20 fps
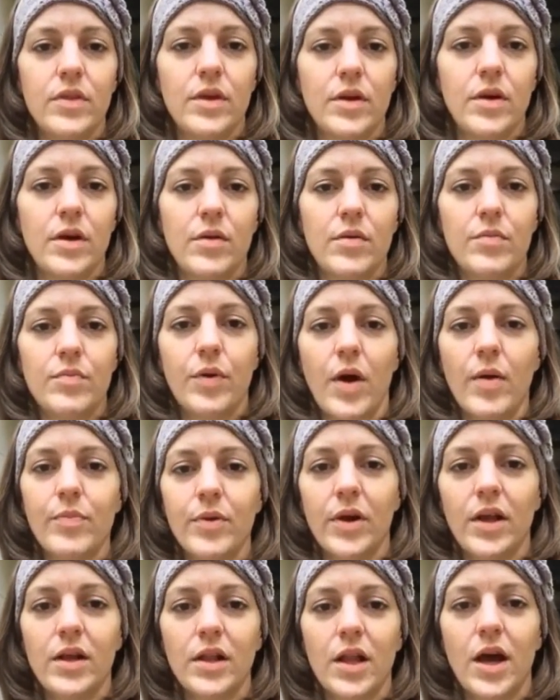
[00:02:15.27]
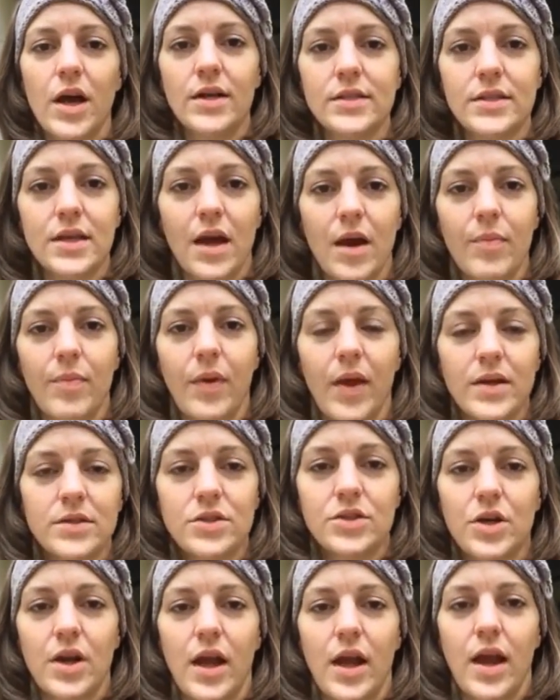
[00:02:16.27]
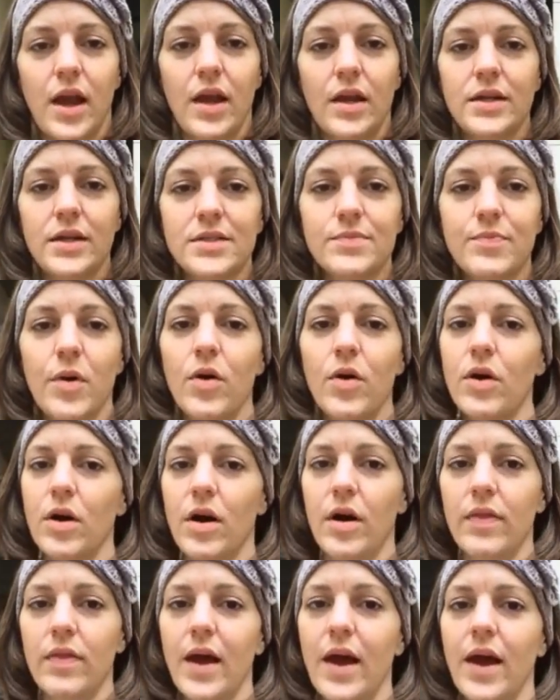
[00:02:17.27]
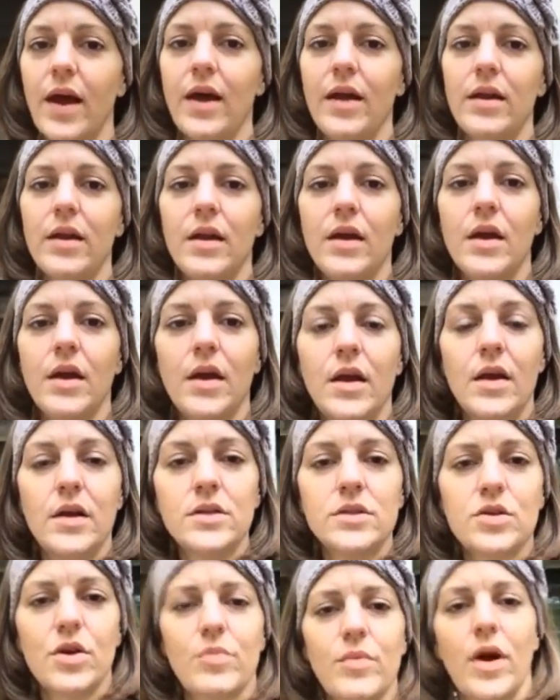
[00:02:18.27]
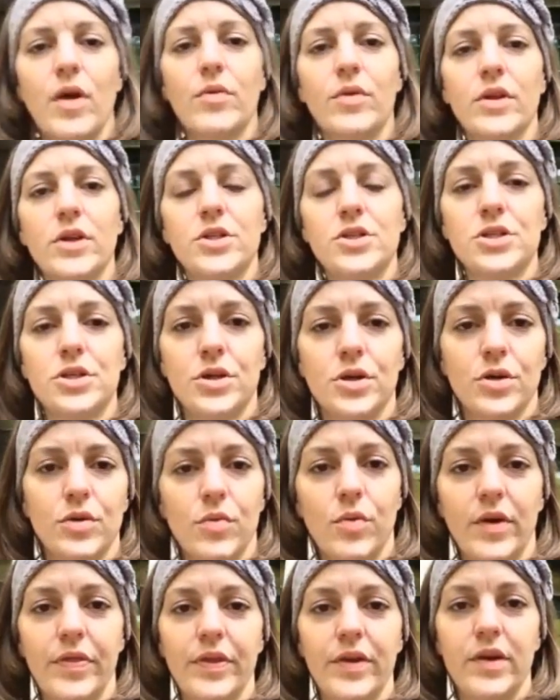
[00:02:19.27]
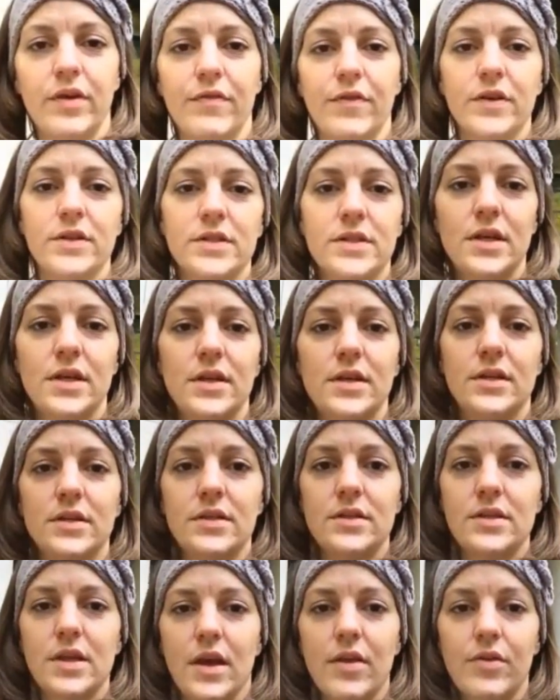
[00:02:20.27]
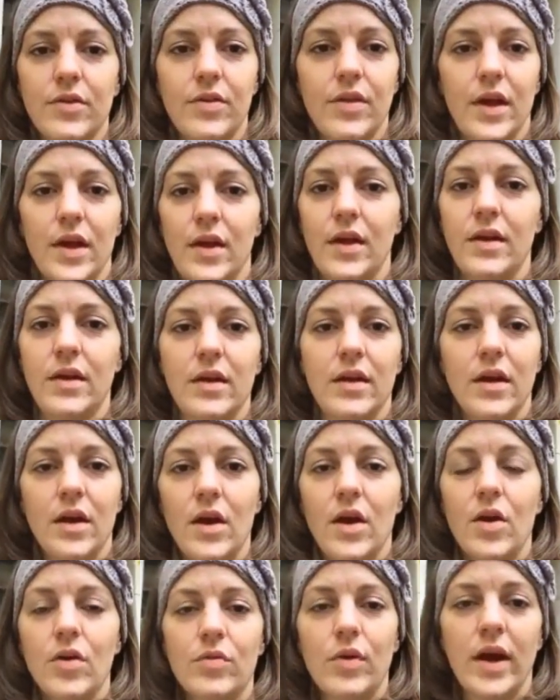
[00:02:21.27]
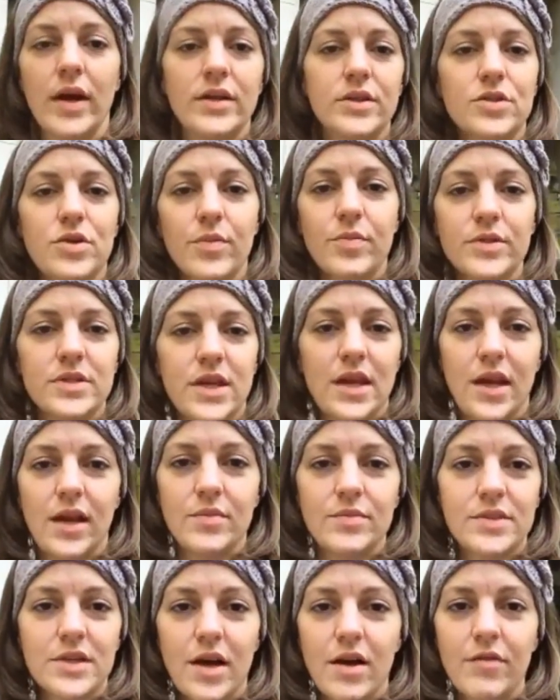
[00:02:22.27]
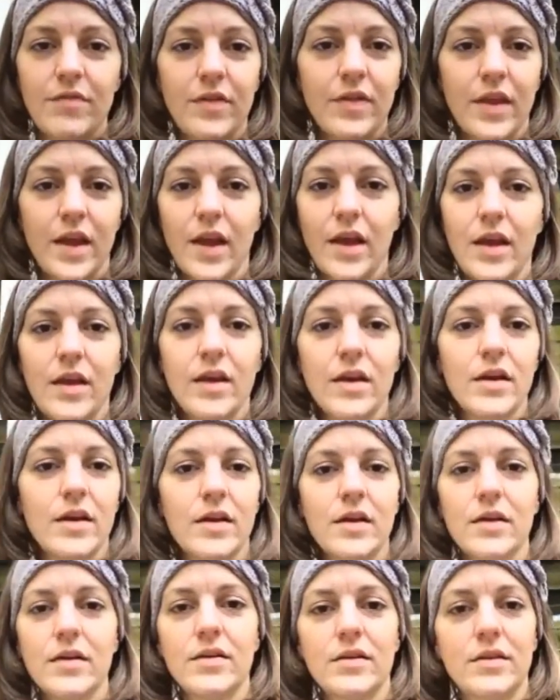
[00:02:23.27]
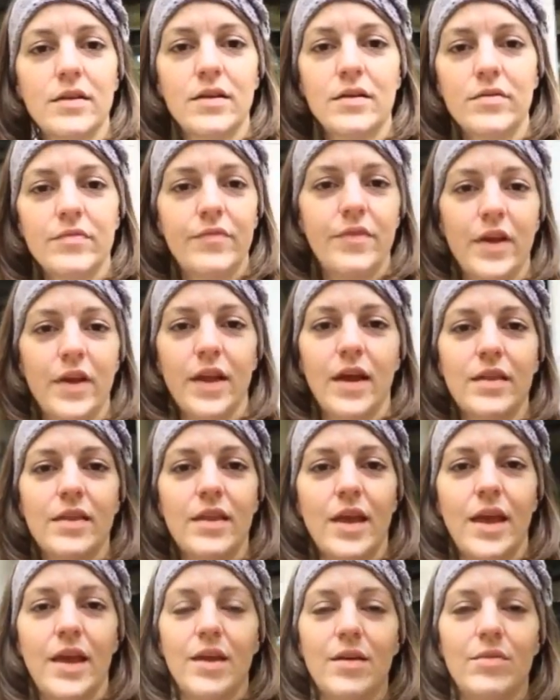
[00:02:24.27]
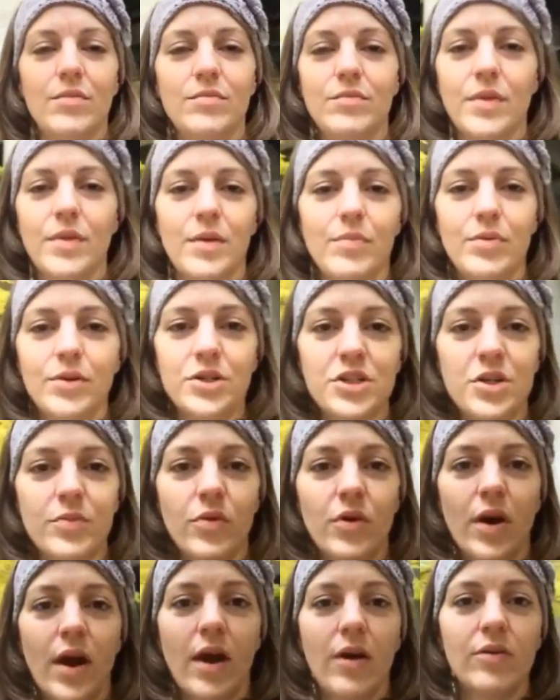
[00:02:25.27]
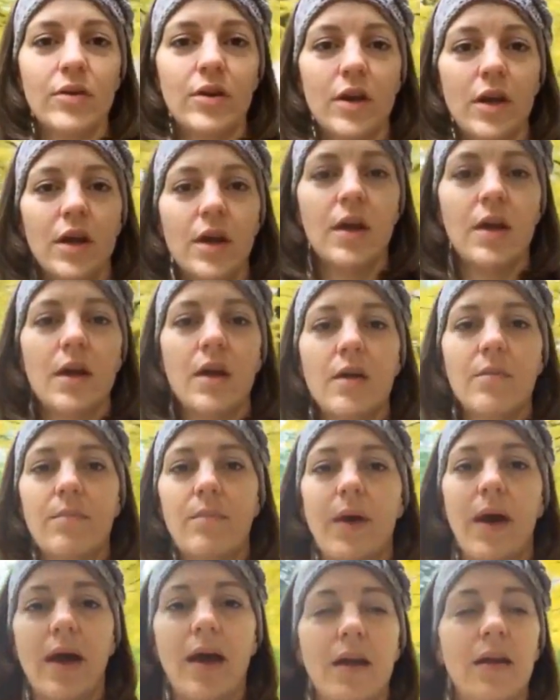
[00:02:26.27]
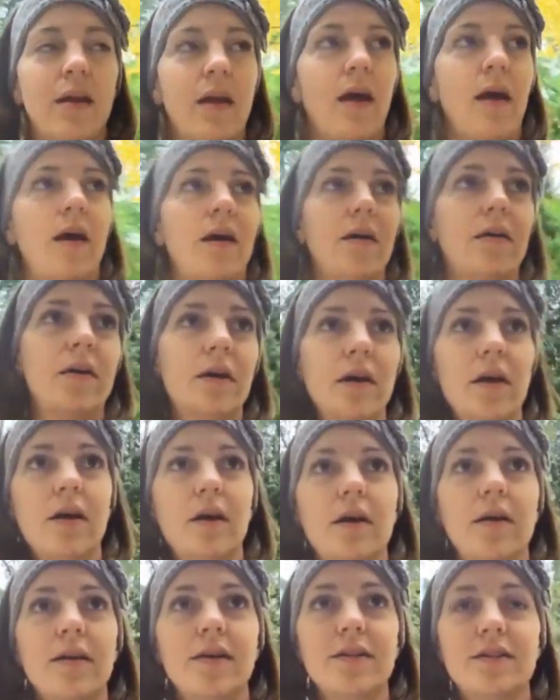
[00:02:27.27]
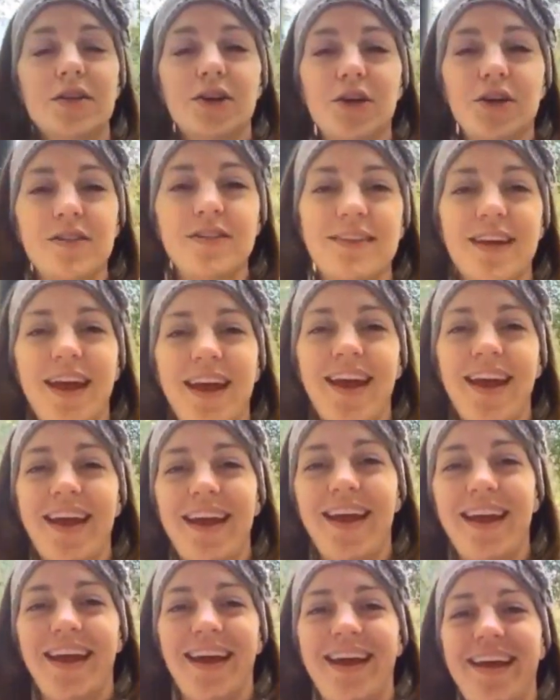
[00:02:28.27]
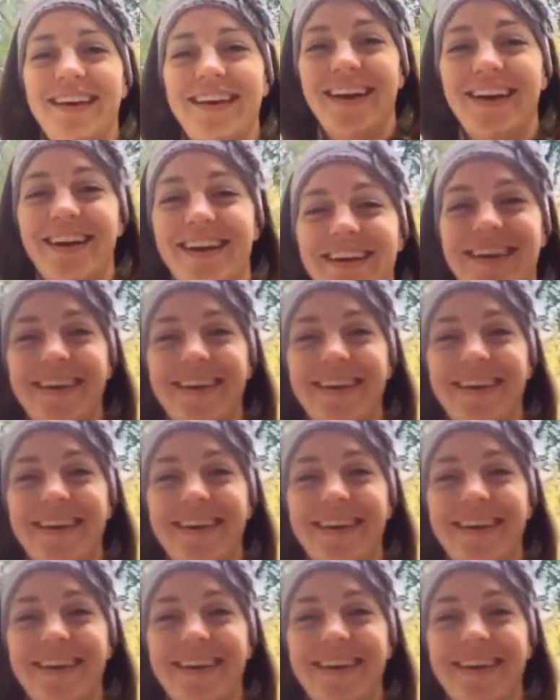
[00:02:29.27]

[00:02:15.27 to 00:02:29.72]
the property clause up yesterday, and he spoke on that. So I'm not really sure what the difference is, other than Ryan's representing himself, and they feel like they can push him around. But it's a good day, and